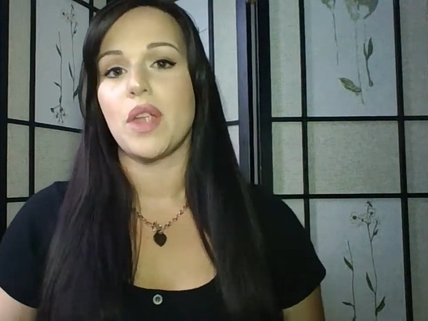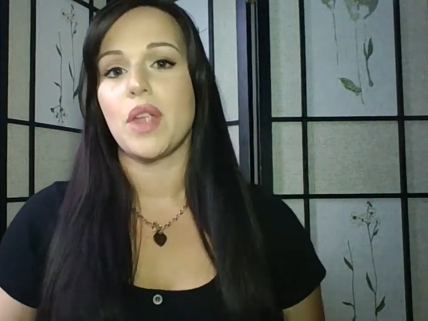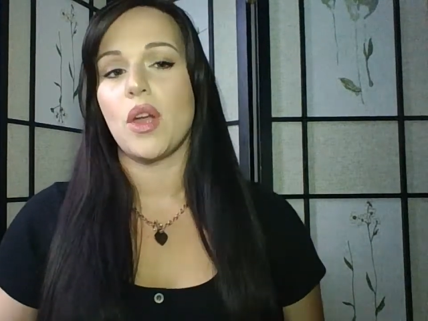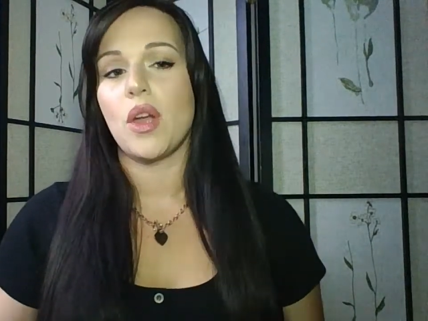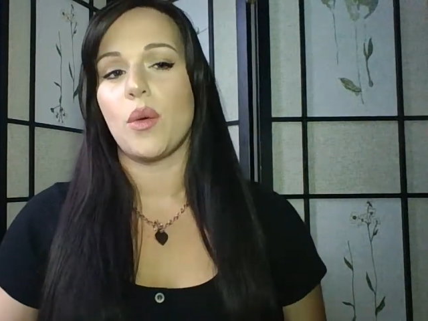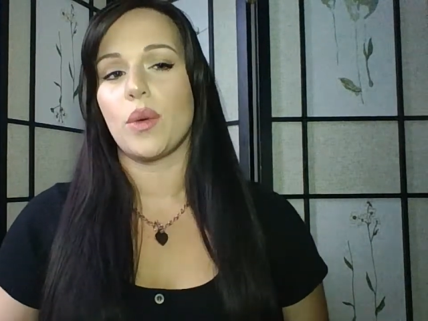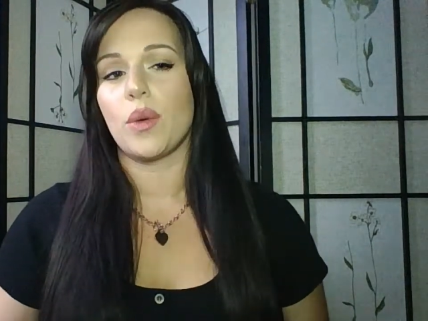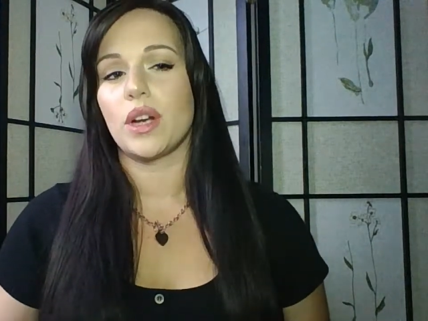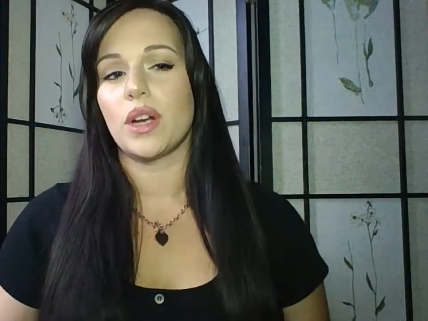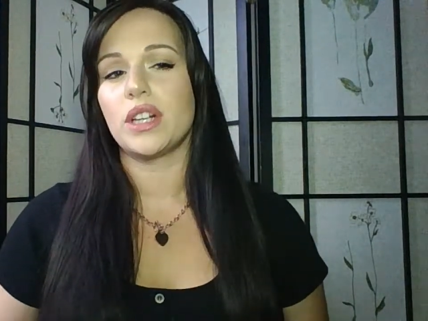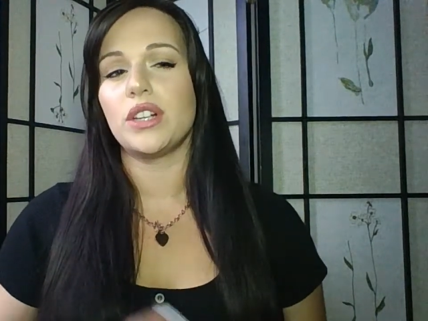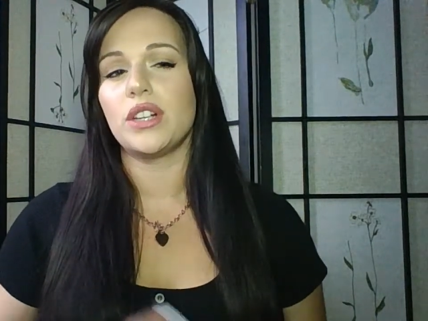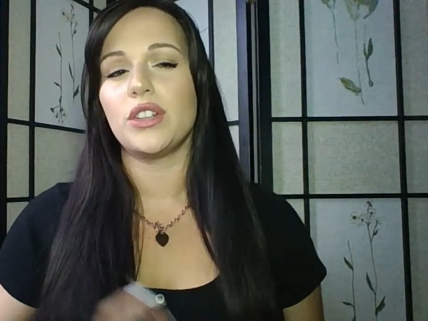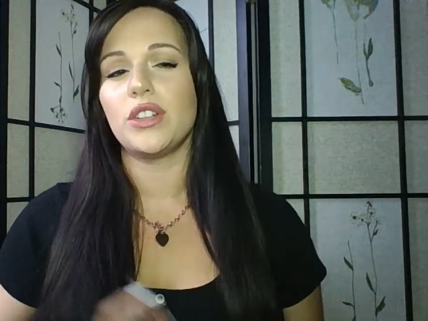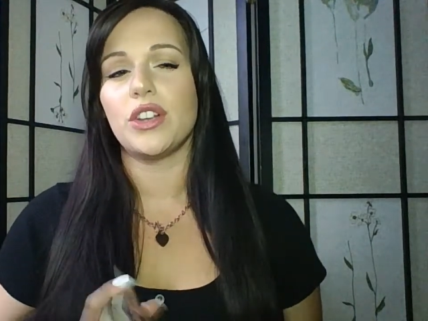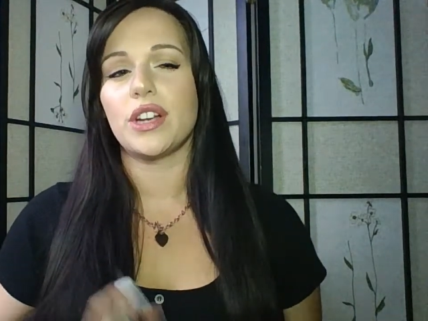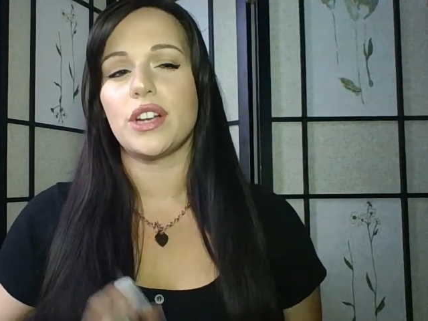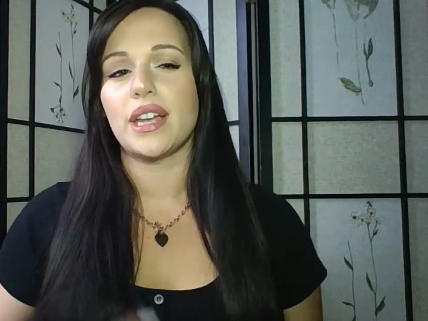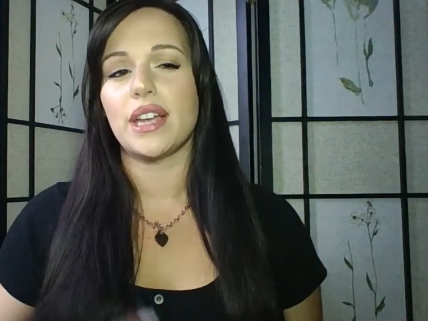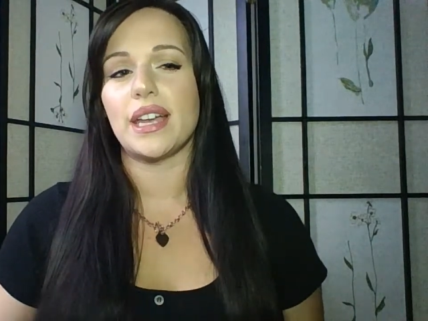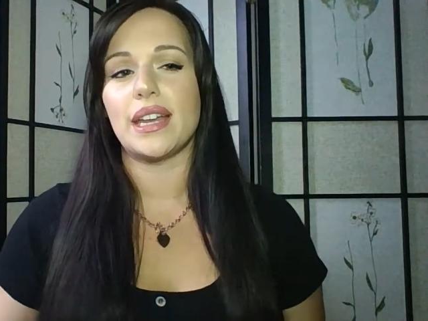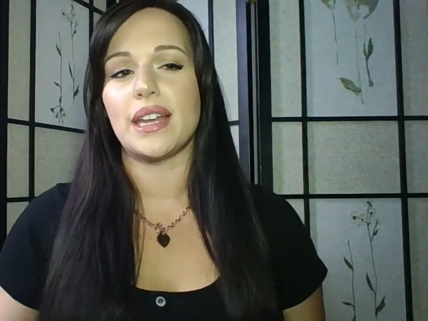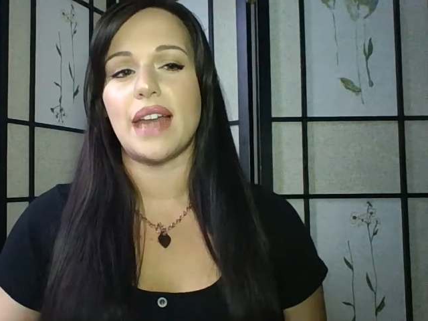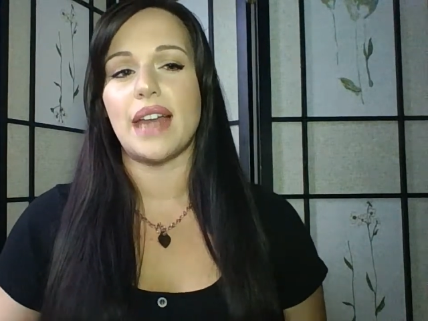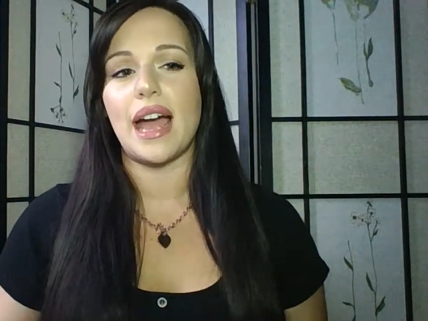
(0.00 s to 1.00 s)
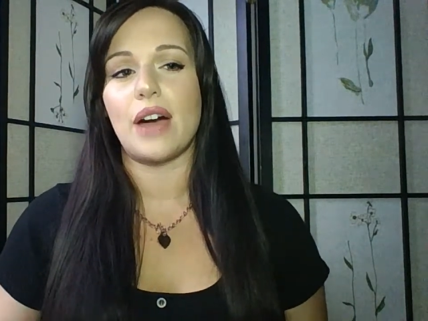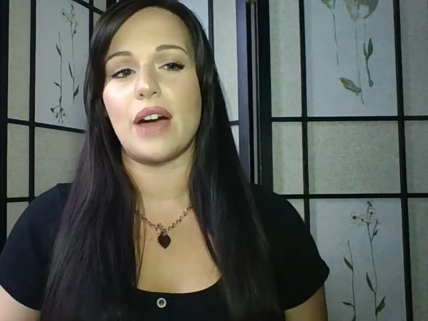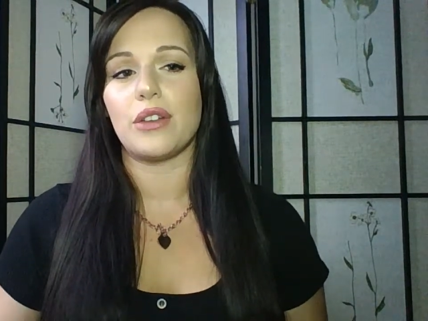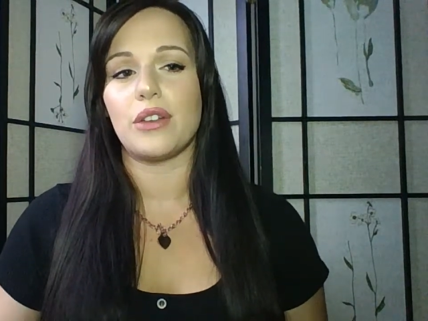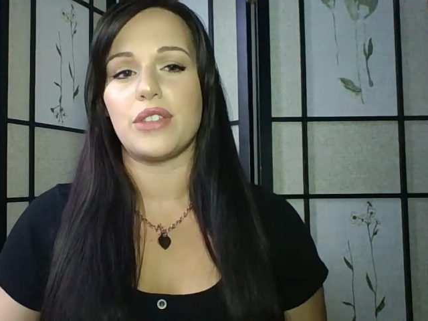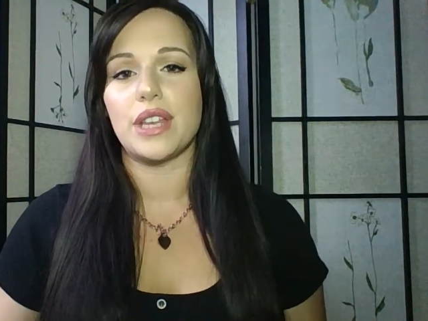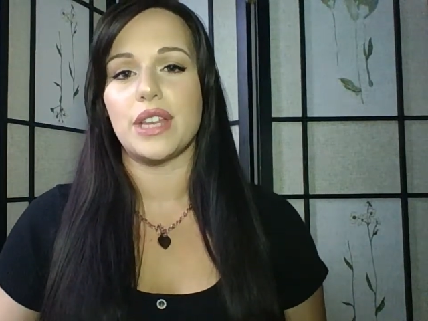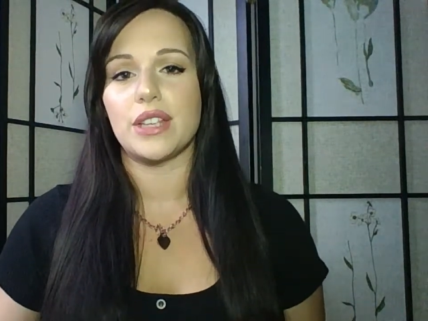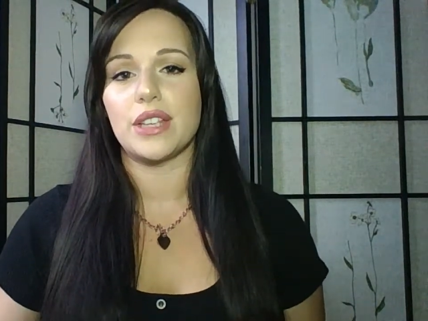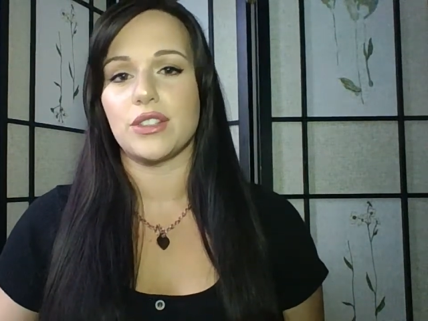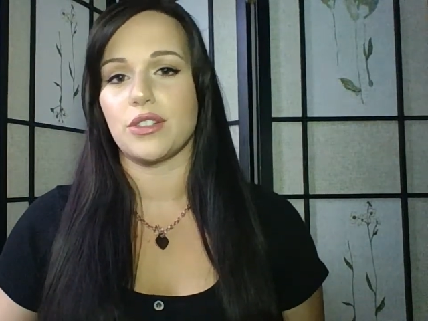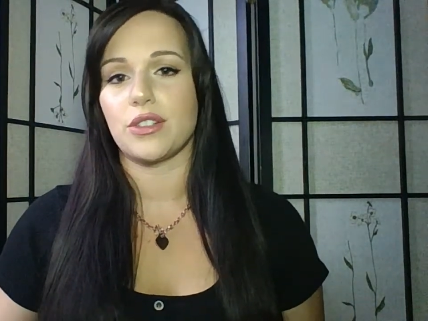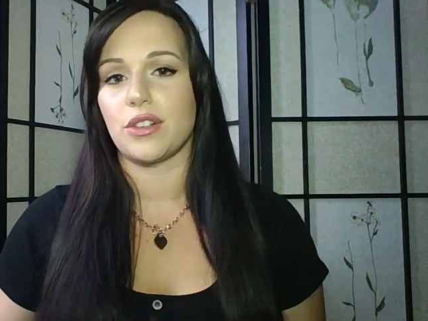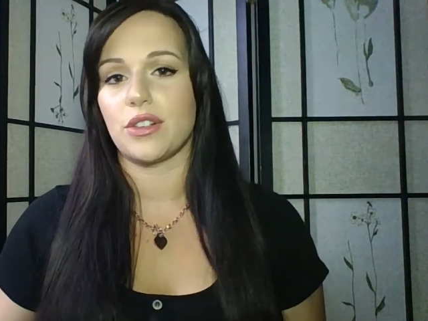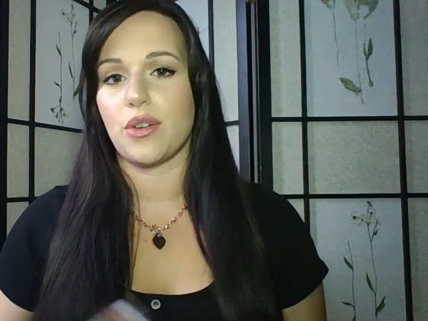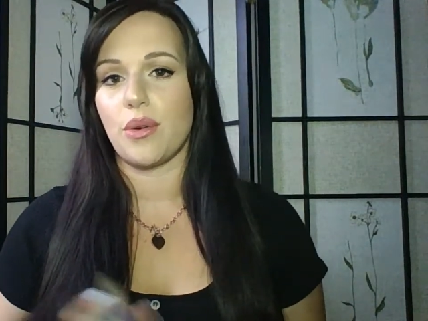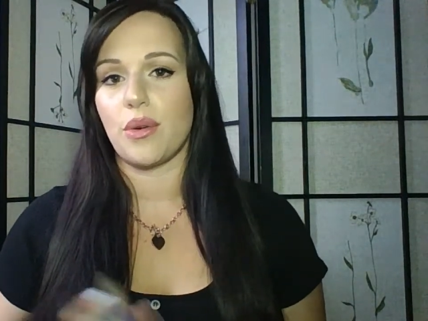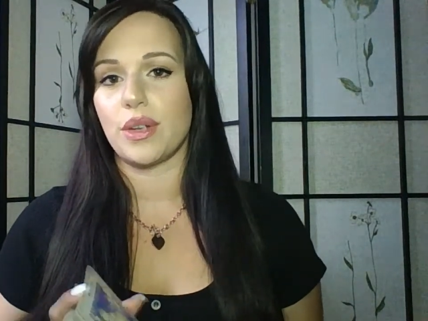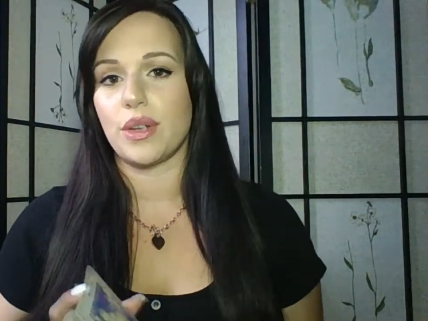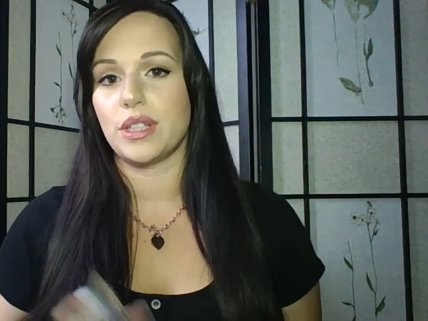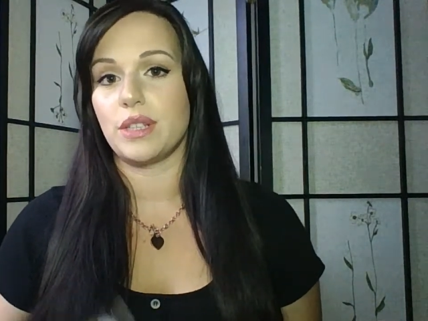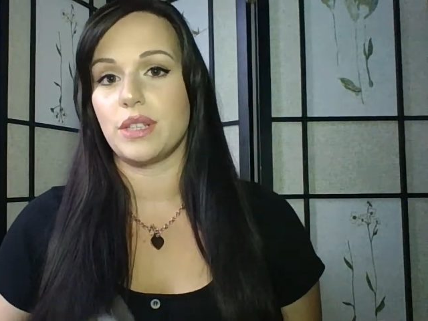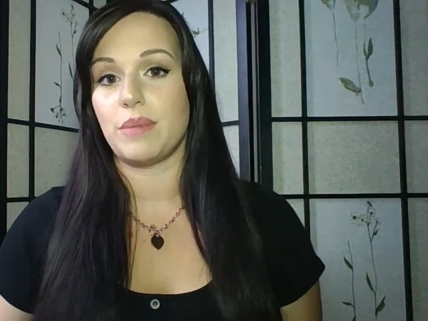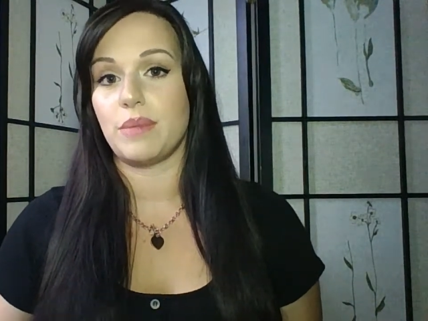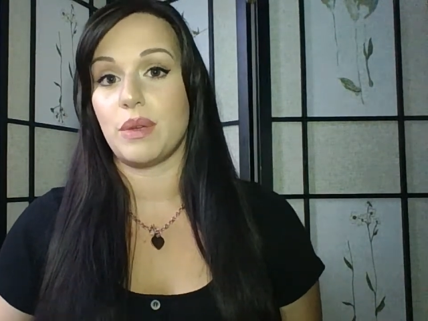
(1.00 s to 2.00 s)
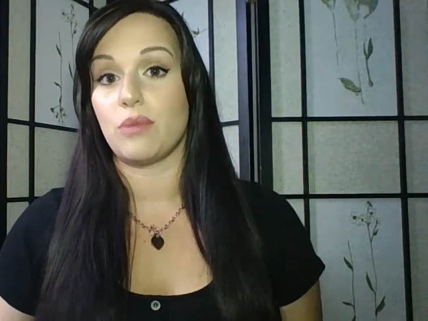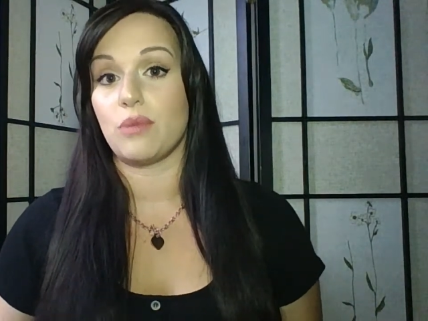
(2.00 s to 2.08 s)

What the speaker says: We're going to look at how things are going to be